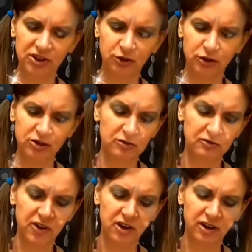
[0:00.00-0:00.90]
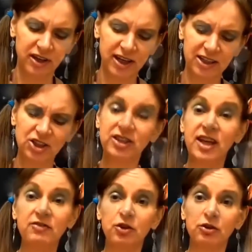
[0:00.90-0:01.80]
pushing her too far.
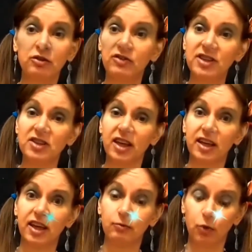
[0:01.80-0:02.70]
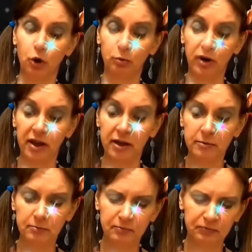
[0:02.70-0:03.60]
She'd never heard of this kink in
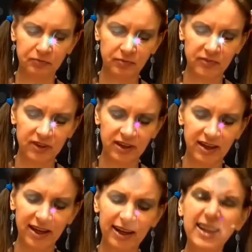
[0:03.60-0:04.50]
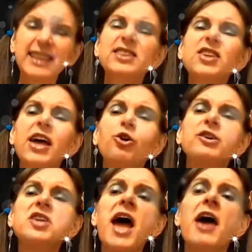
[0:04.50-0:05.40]
roleplay. "Lisa,
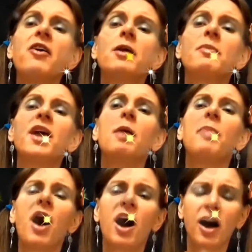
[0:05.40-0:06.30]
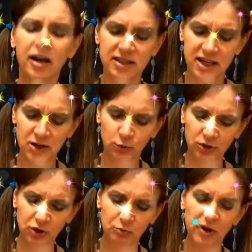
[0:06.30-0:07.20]
you're tearing me apart.
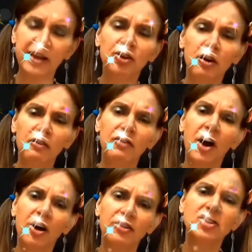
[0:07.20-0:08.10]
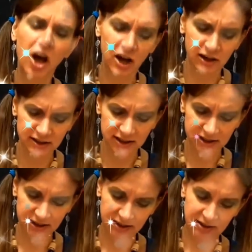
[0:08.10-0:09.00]
Would you break your father's heart?
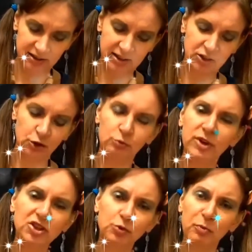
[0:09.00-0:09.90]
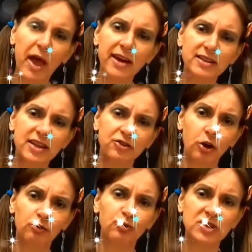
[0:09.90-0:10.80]
You must repent
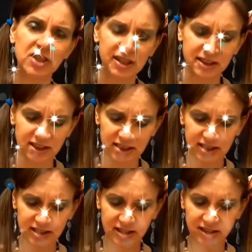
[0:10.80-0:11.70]
and not resist.